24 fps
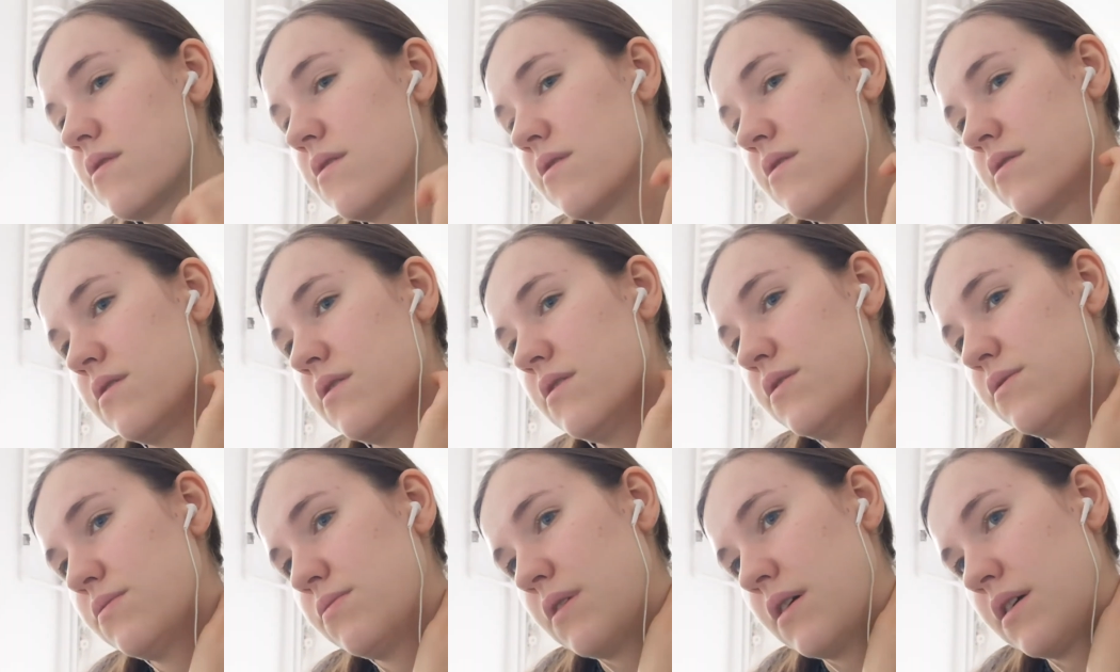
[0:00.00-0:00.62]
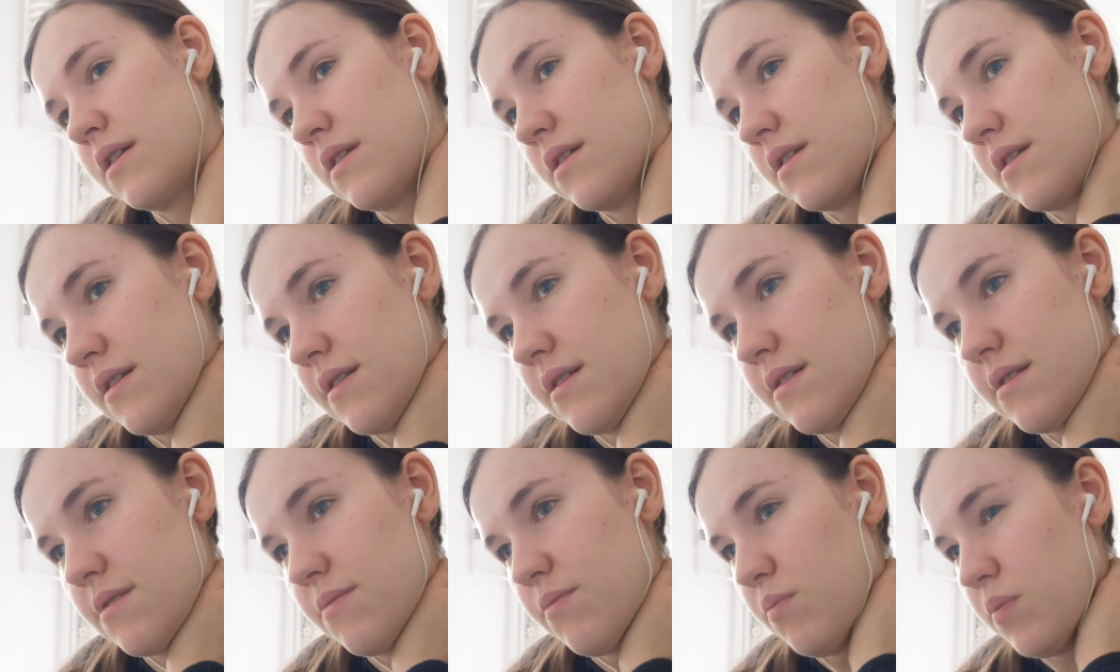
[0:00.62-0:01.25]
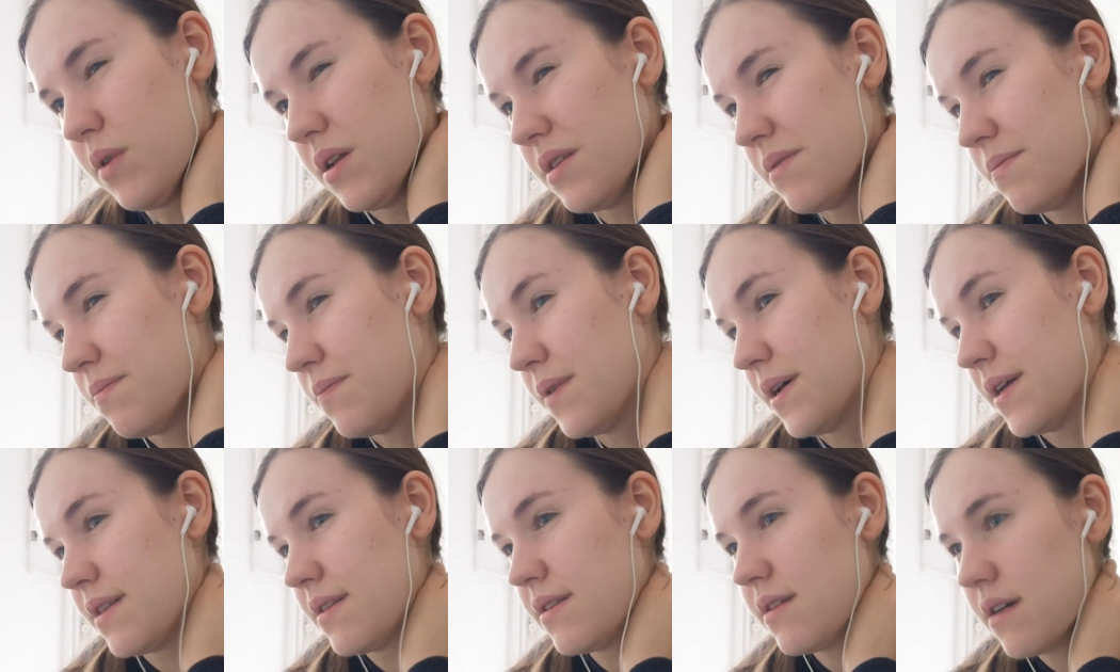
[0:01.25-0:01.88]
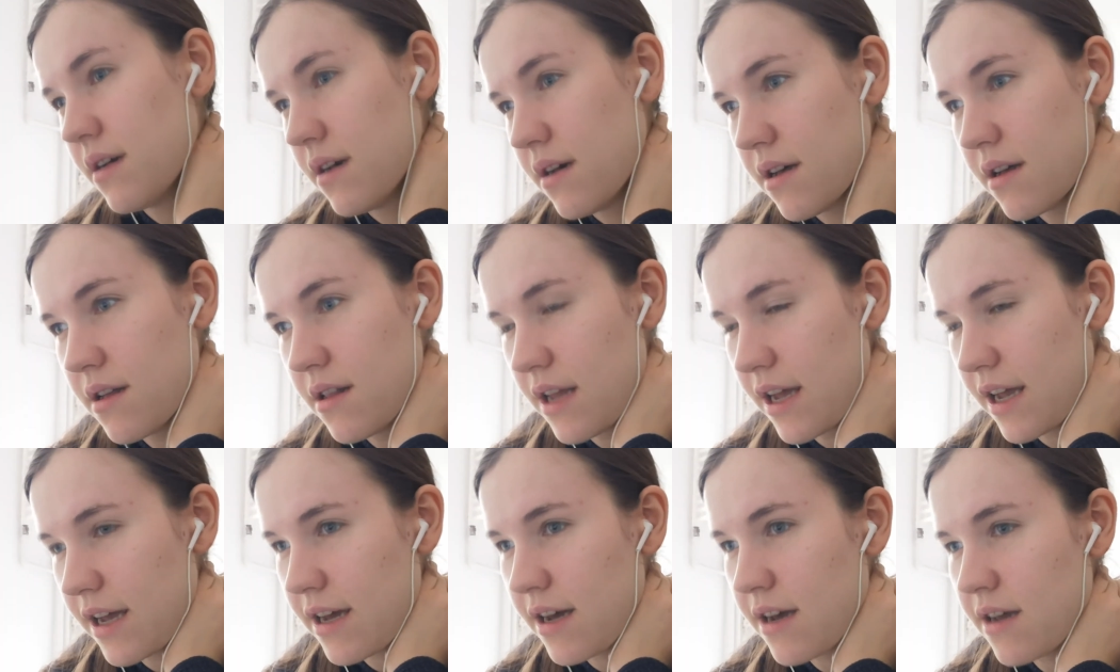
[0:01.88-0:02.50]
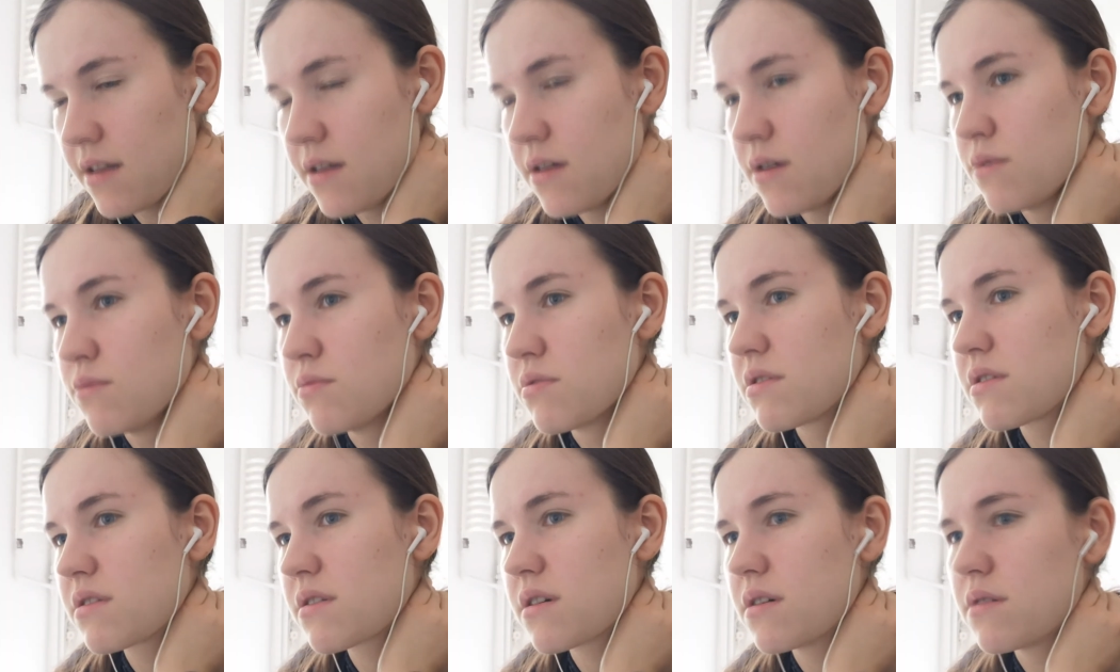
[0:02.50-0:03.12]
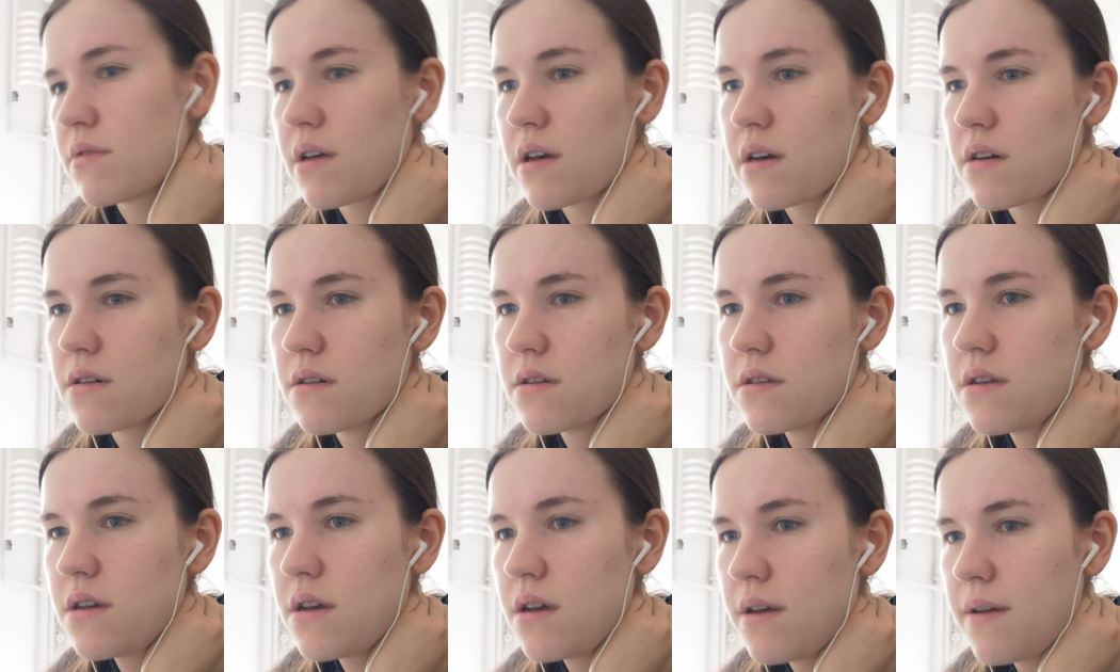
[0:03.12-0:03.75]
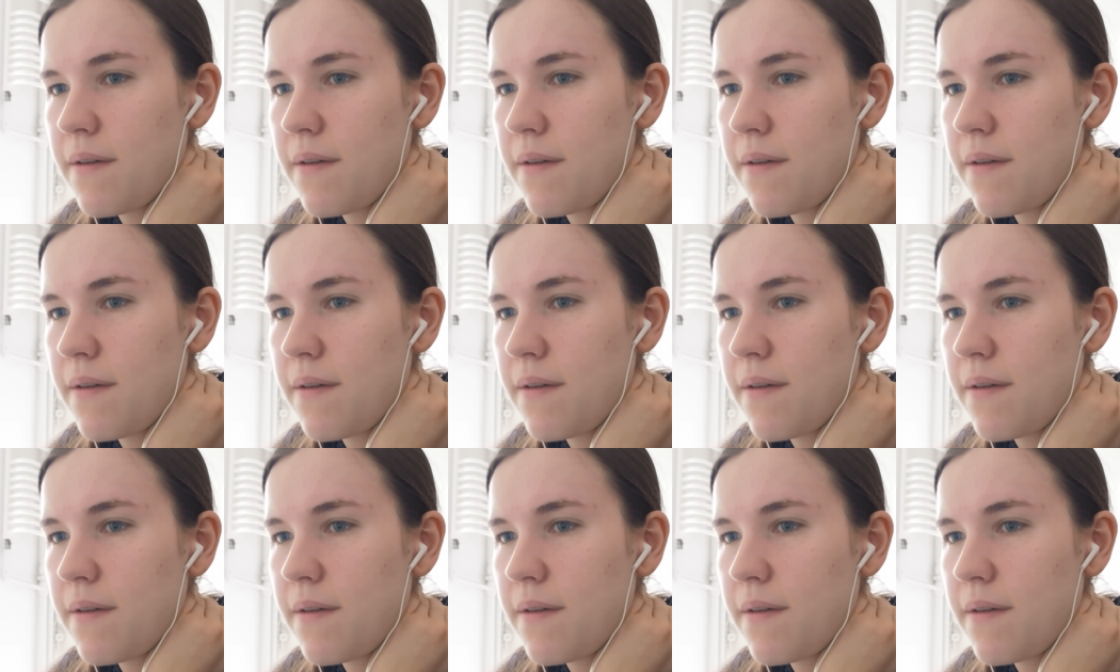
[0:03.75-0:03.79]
This one, it's a bit better, like I know what's going on.